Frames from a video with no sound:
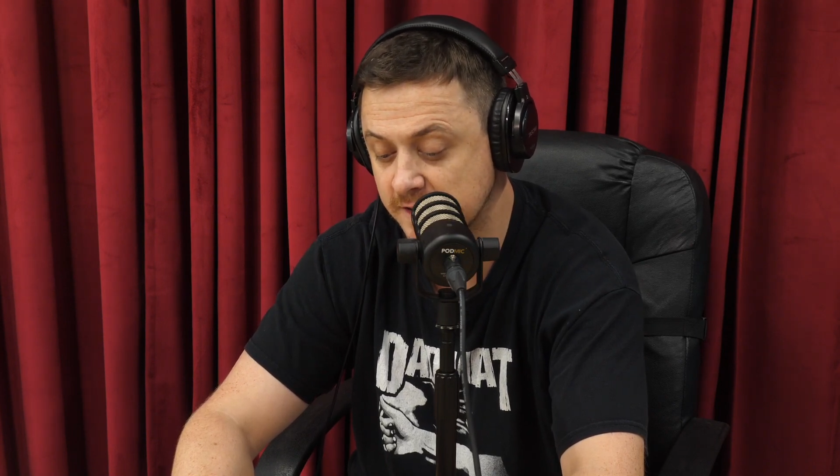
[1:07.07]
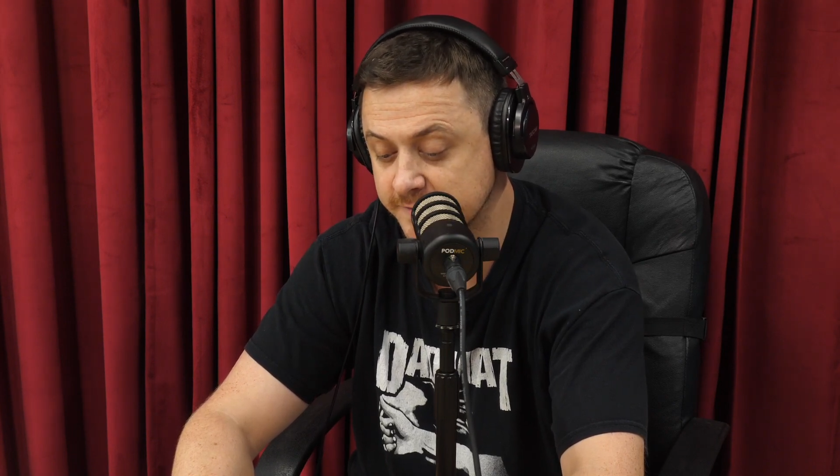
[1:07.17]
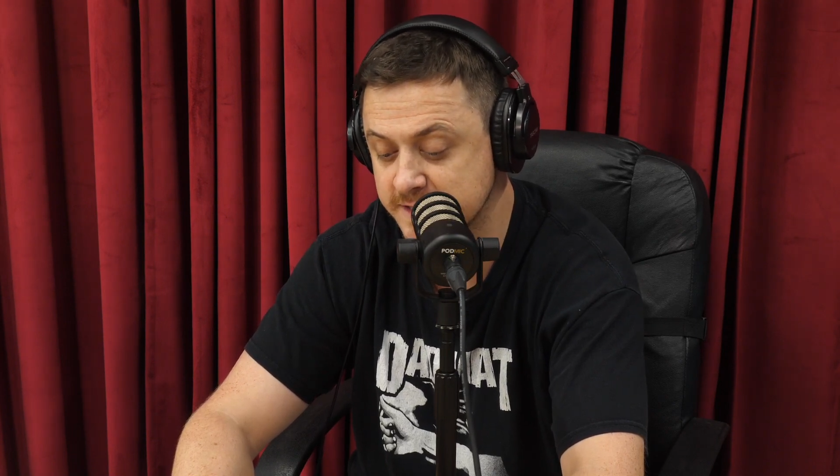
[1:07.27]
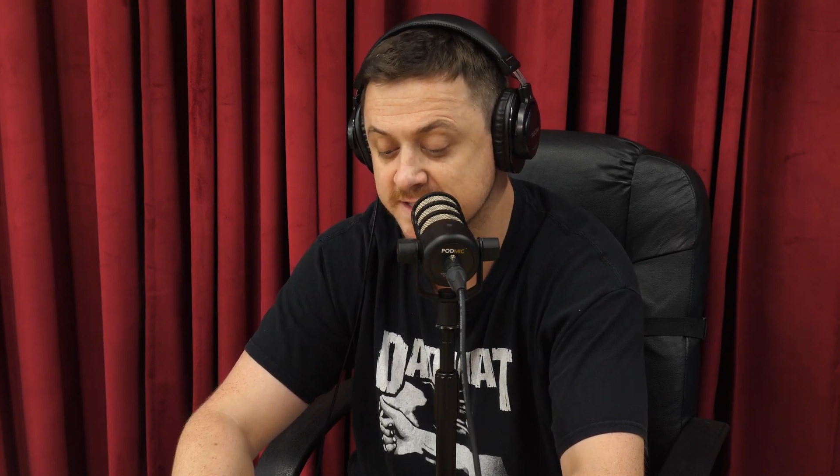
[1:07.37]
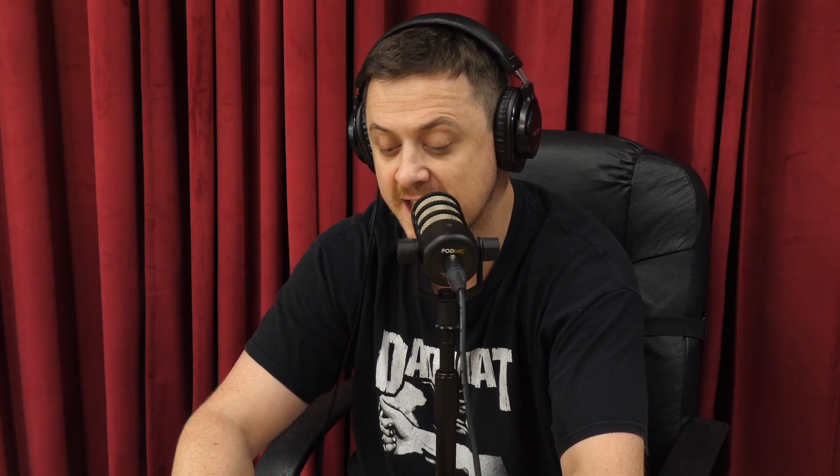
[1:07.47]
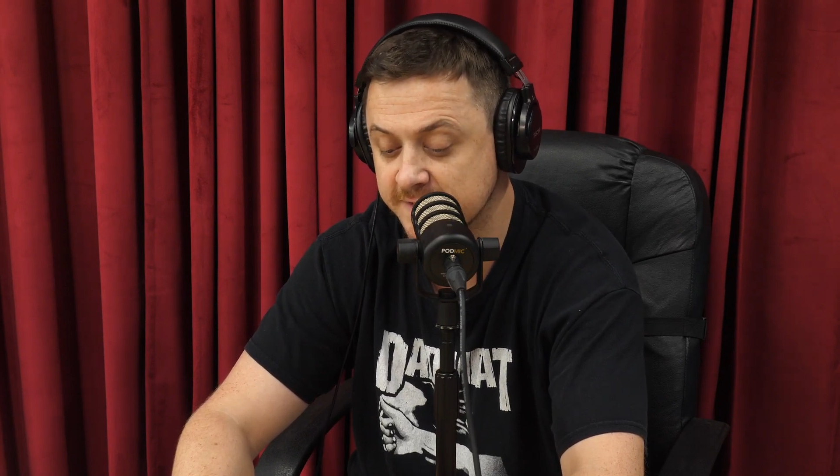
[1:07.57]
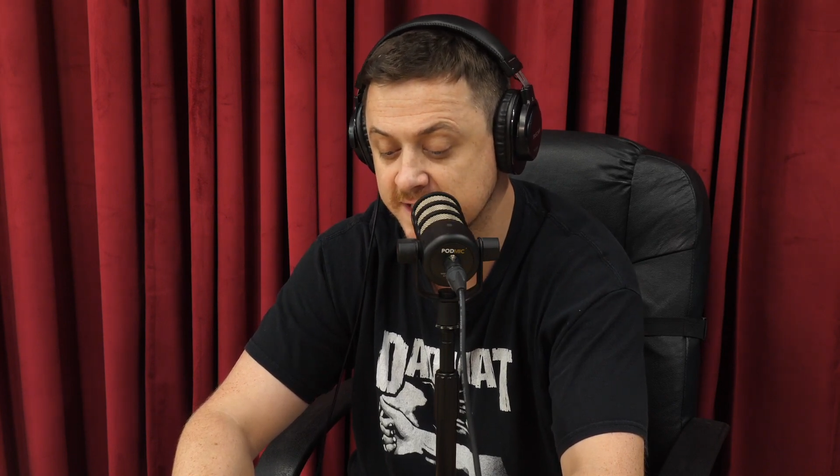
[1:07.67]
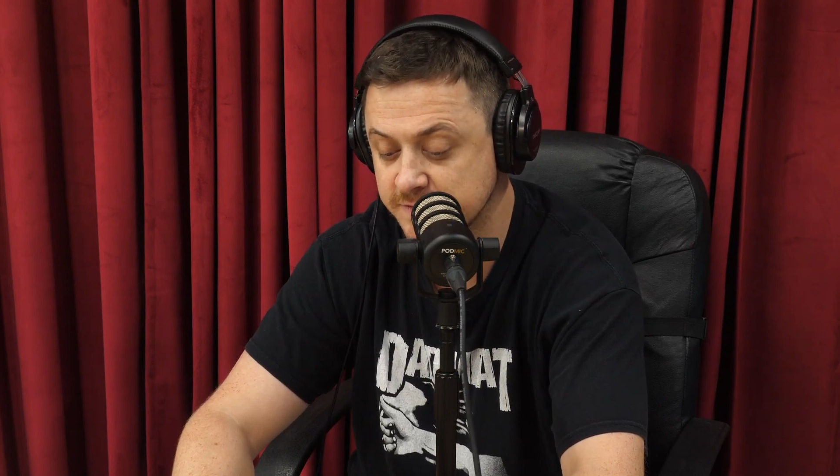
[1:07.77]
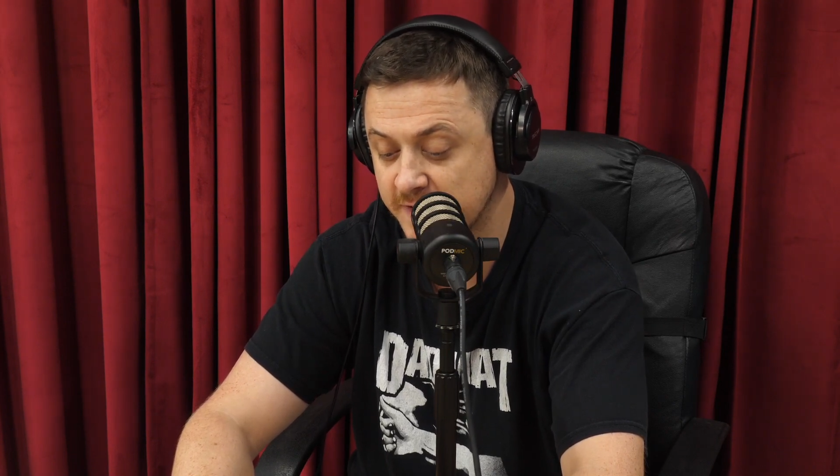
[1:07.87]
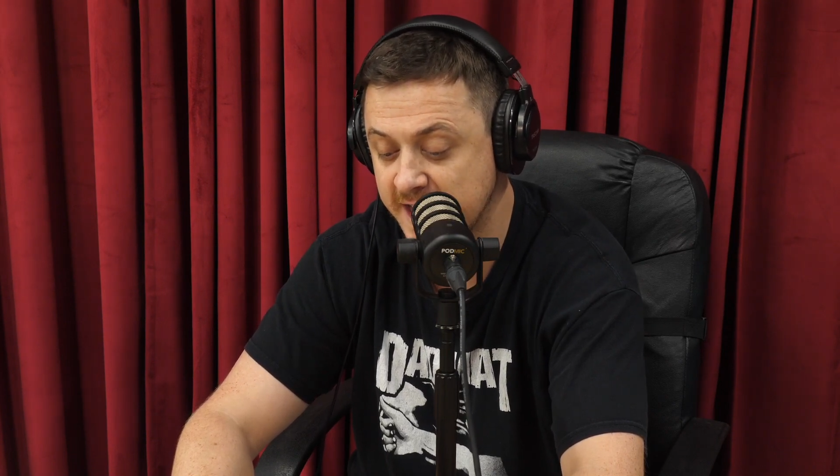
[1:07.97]
Obviously,
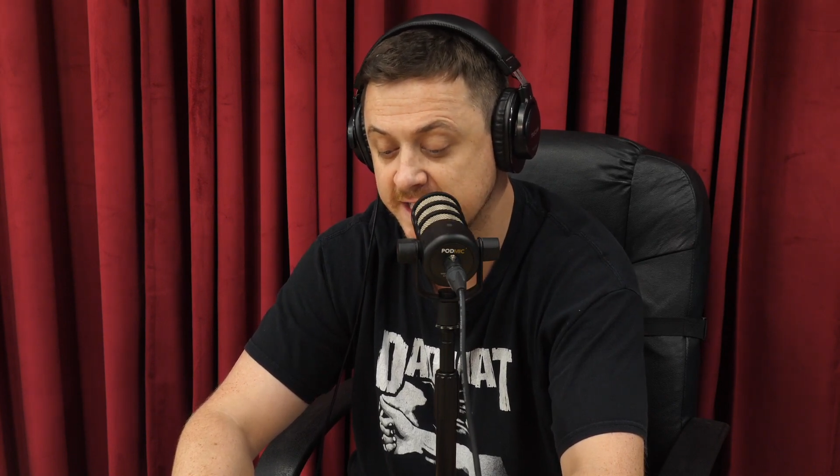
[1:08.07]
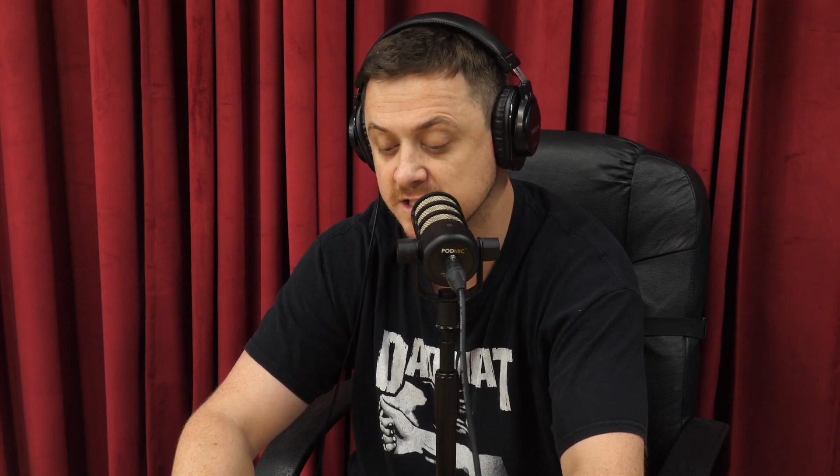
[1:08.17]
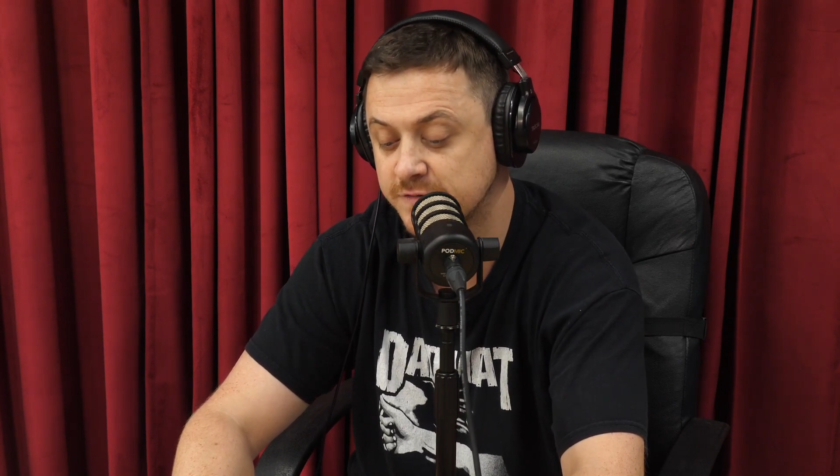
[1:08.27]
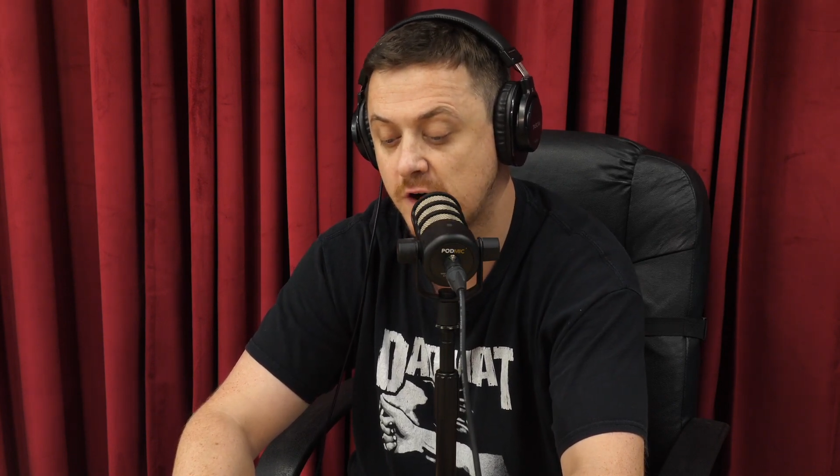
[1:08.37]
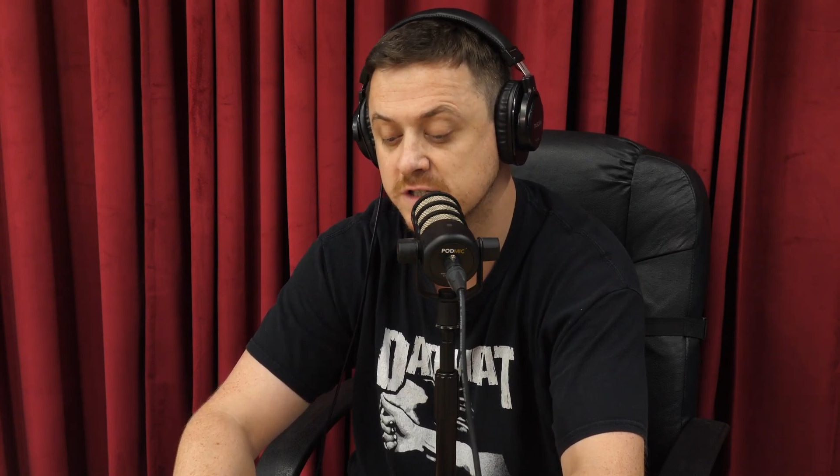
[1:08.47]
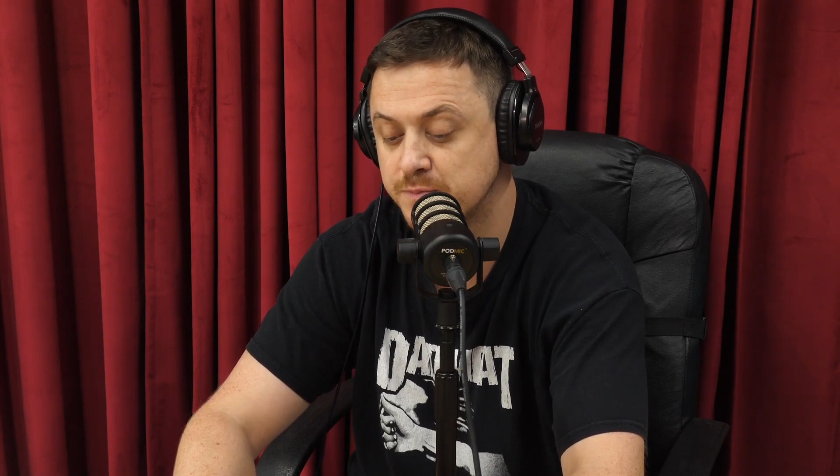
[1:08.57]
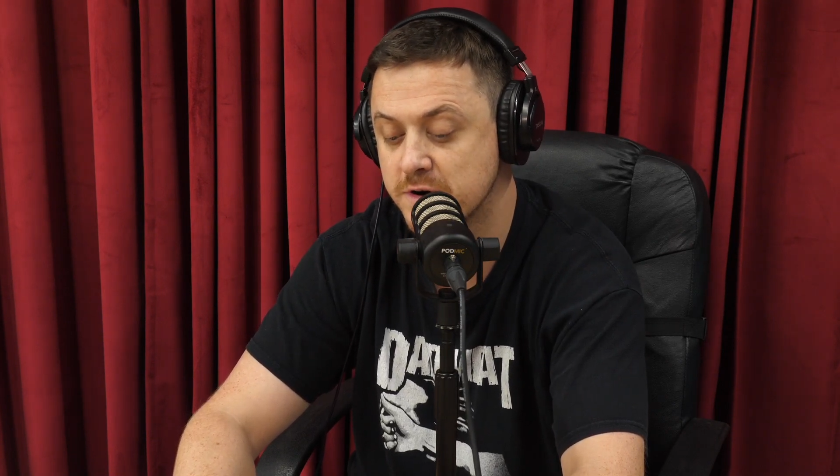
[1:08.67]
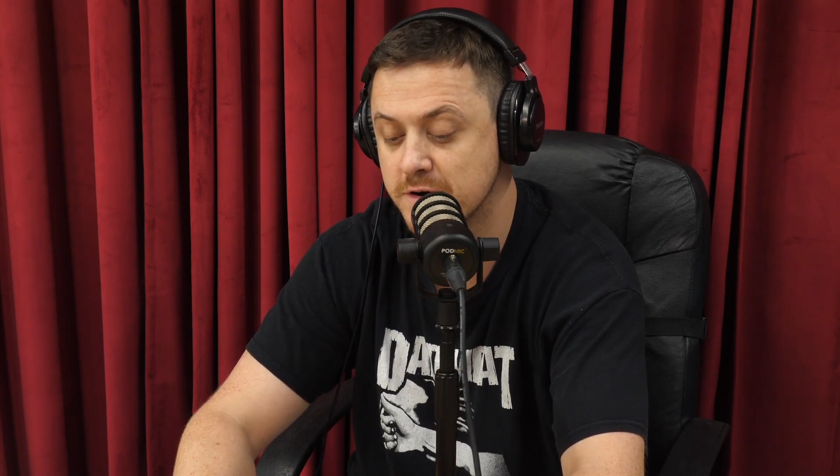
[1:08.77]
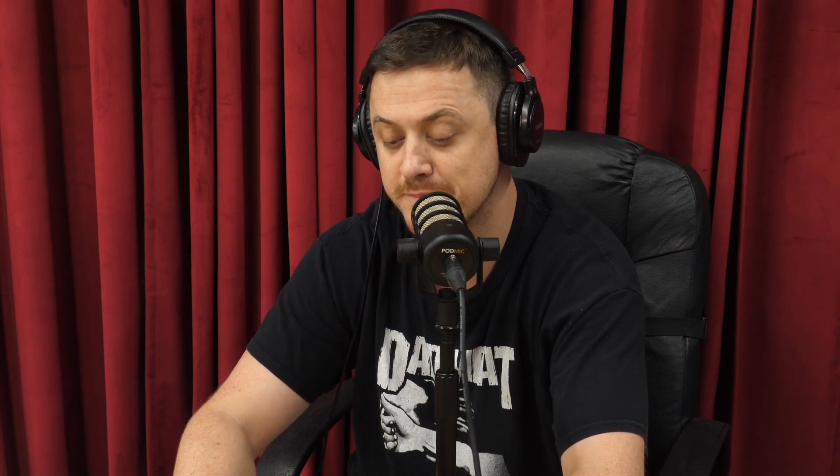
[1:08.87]
Skankfest, Vegas, Foxborough,